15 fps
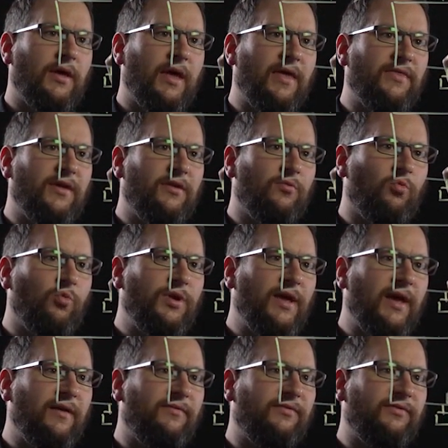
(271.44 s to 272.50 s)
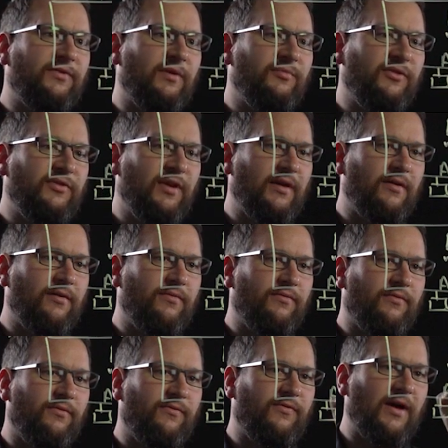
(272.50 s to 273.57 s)
and then we have some set
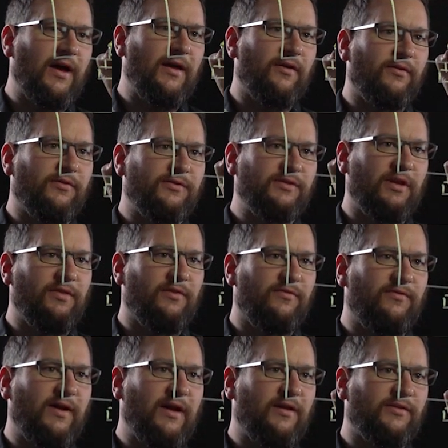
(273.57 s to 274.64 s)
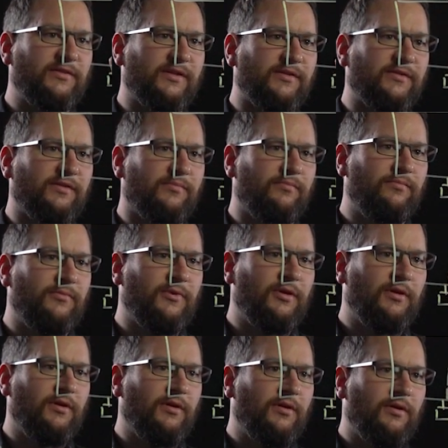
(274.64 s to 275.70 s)
of files on the file system
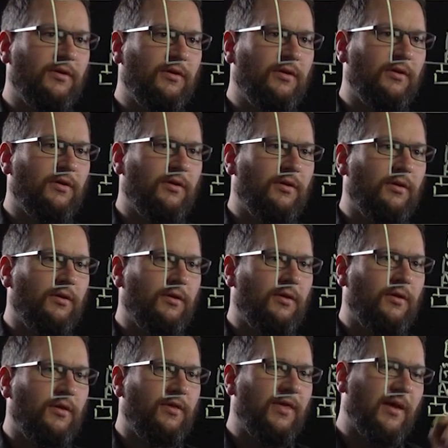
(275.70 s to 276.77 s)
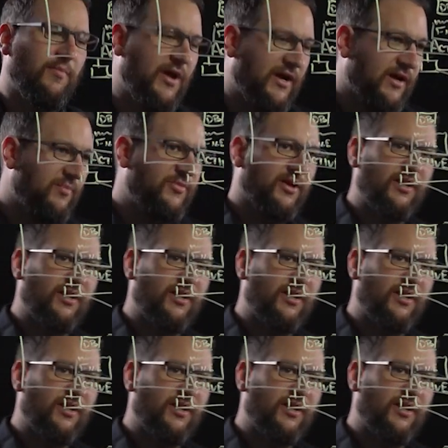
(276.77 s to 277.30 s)
that make up